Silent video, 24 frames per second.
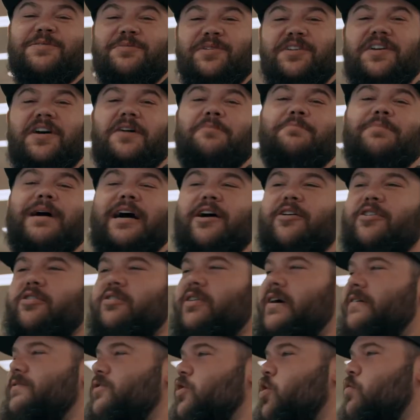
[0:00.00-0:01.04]
some gunpowder
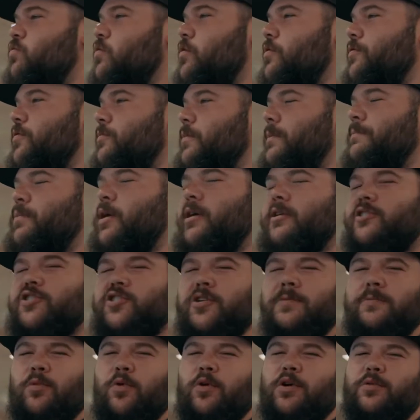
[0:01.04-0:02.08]
left over from a
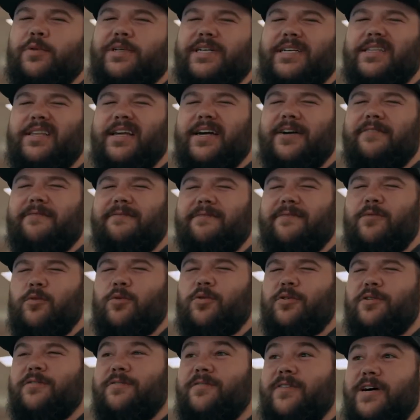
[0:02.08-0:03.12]
Punisher board we did like
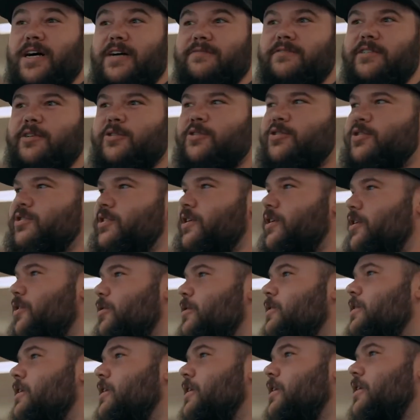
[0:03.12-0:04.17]
4 or 5 years
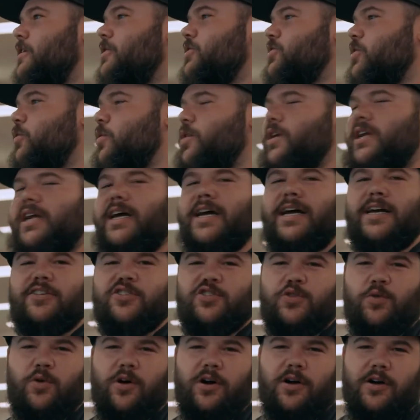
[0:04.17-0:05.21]
ago. So we're gonna
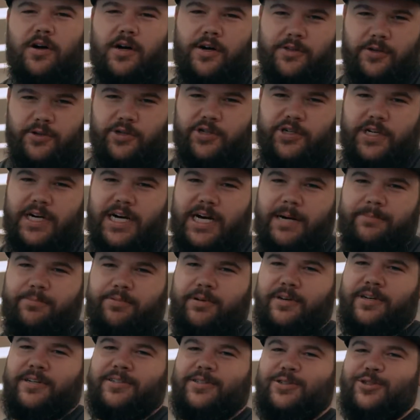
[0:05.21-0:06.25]
head to our other shop,
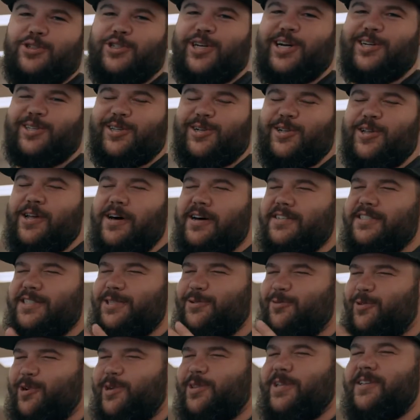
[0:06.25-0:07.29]
check the
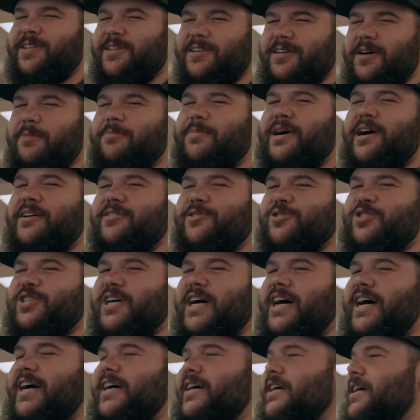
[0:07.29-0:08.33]
closet where I think the gunpowder is
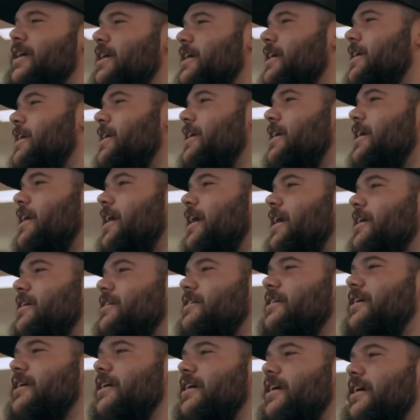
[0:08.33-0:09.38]
at,
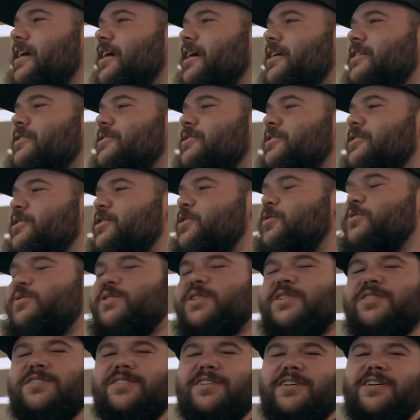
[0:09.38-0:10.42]
and
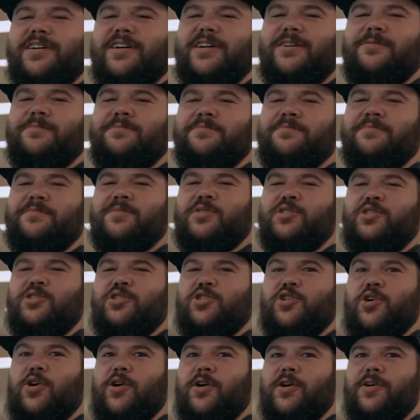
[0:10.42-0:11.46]
use it to
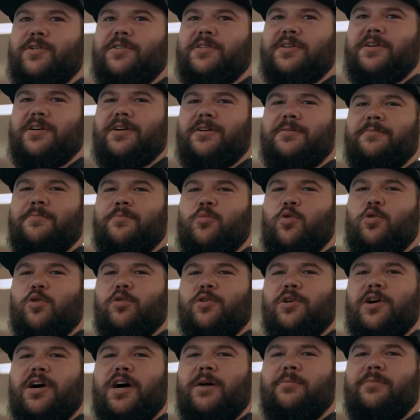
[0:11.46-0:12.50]
char the
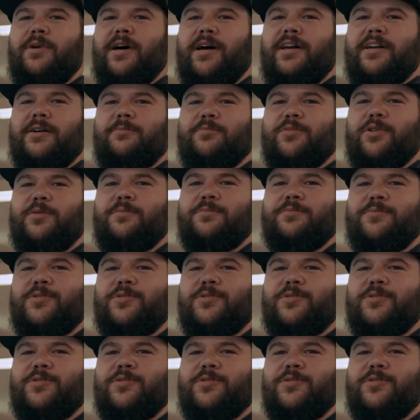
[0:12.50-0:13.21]
Mortal Kombat emblem.